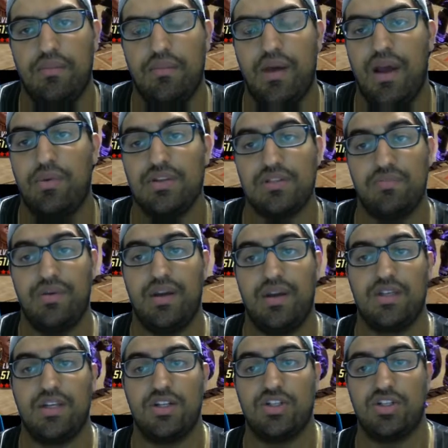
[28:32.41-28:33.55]
I wasn't paying
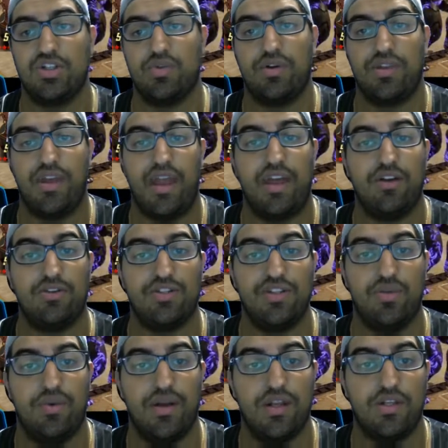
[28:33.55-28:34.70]
attention to where the energy
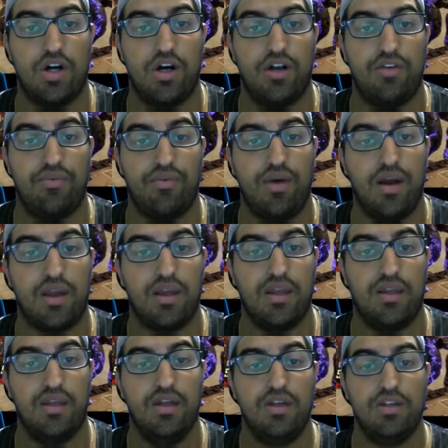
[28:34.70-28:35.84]
went on Rocket,
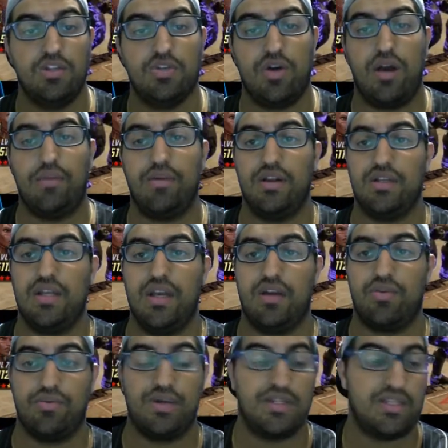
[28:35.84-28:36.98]
so I'm going to take a
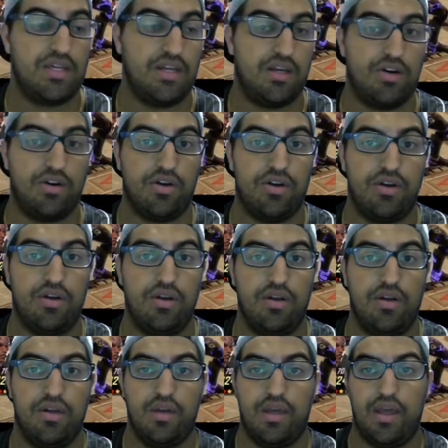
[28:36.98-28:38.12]
risk here
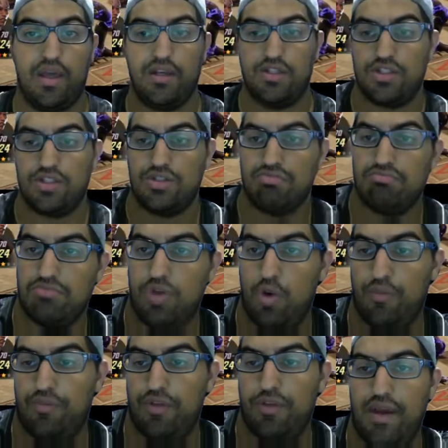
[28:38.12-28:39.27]
and just
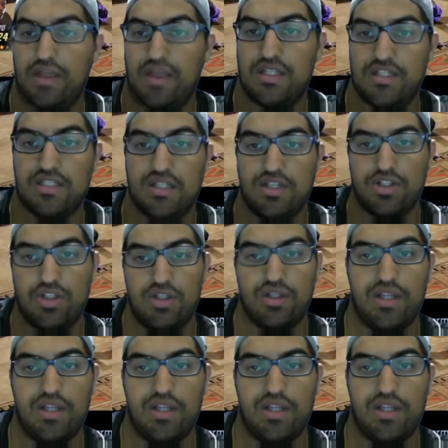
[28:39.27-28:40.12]
hope for the best, essentially.